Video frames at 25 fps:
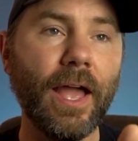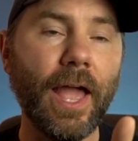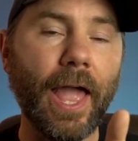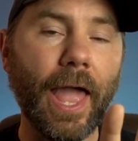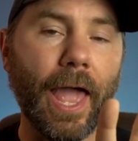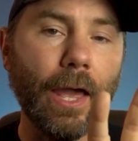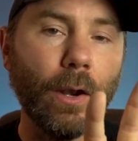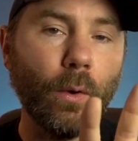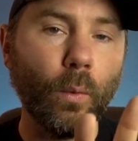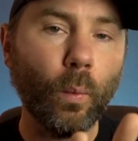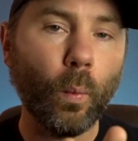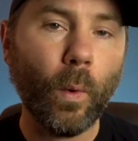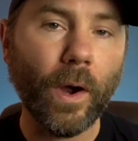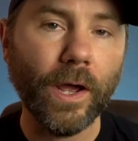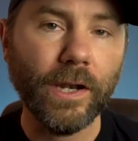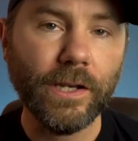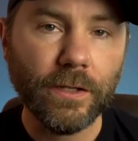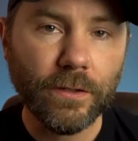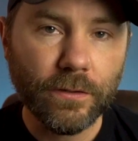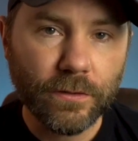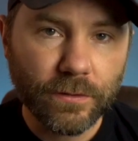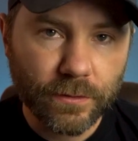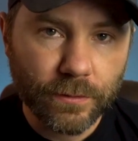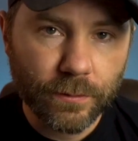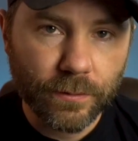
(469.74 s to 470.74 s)
And when
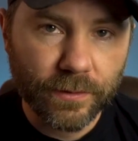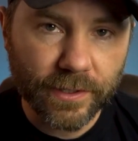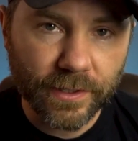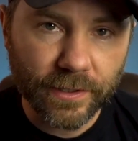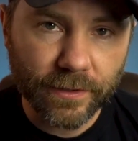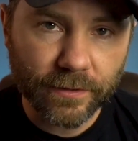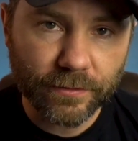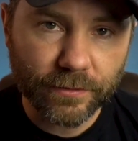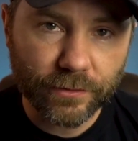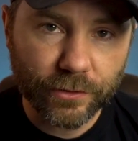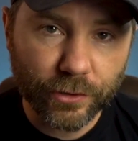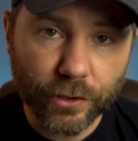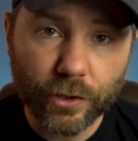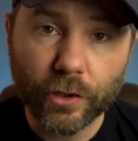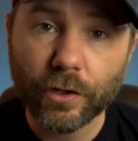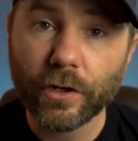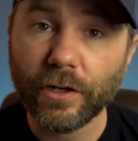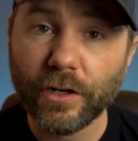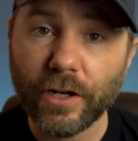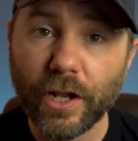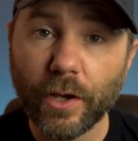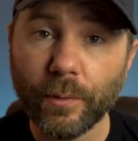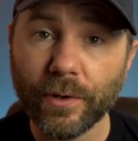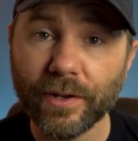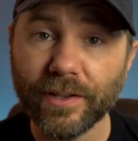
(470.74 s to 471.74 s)
you do this, you're going
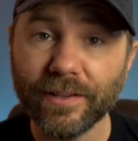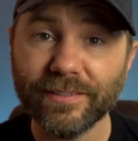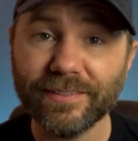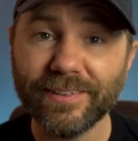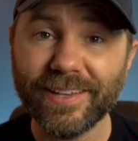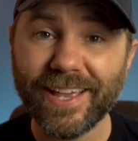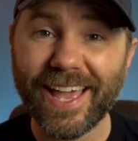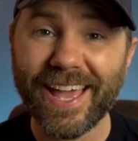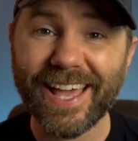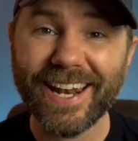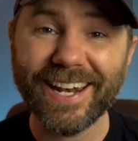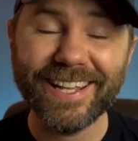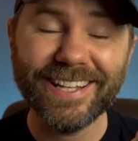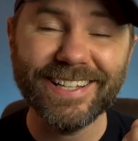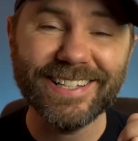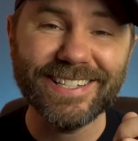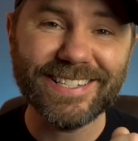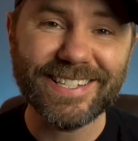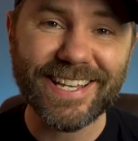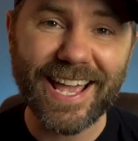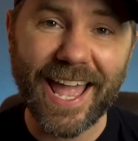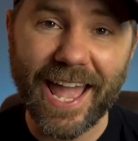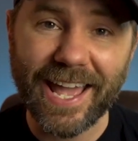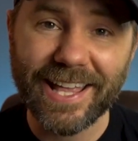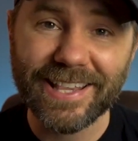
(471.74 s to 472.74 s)
to notice an
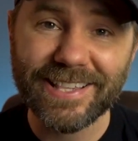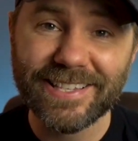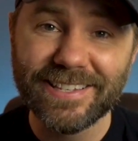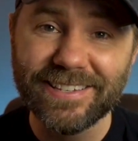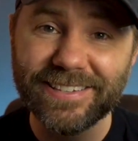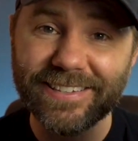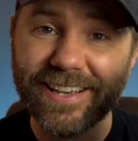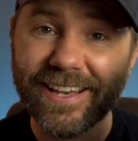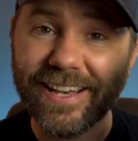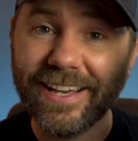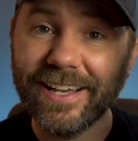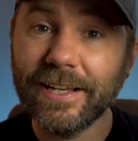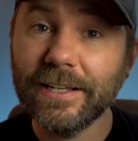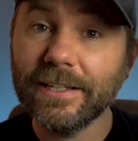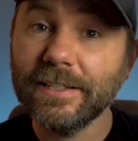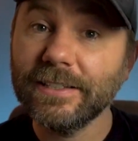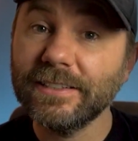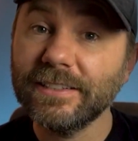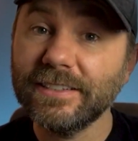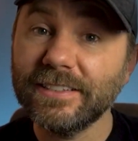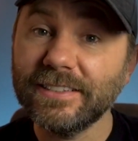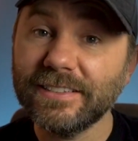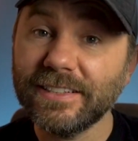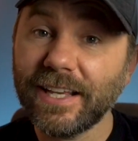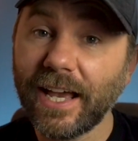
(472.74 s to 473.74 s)
intense
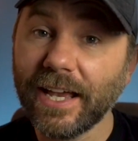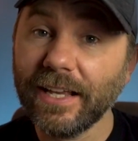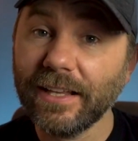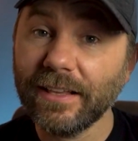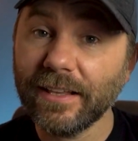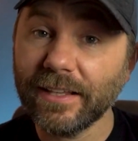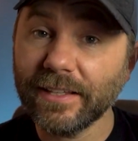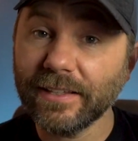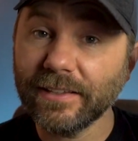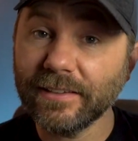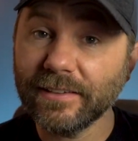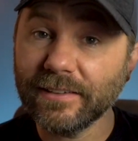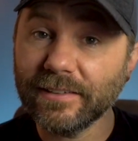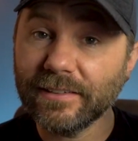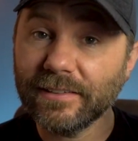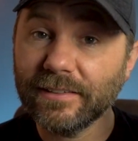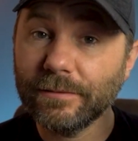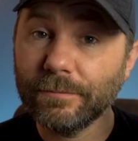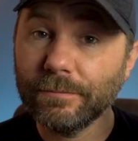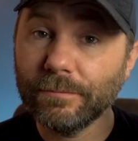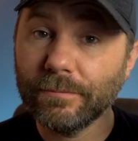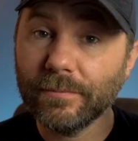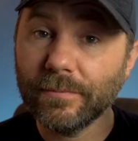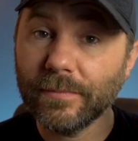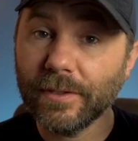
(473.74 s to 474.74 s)
silence
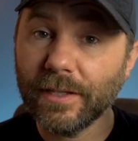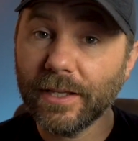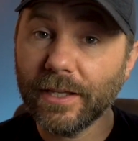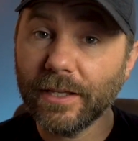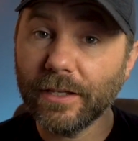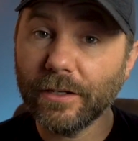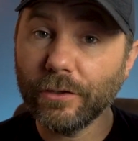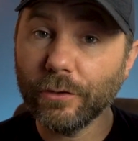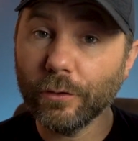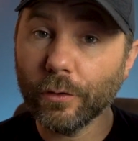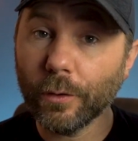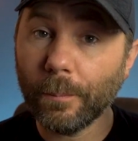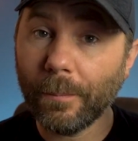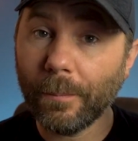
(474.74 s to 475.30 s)
in your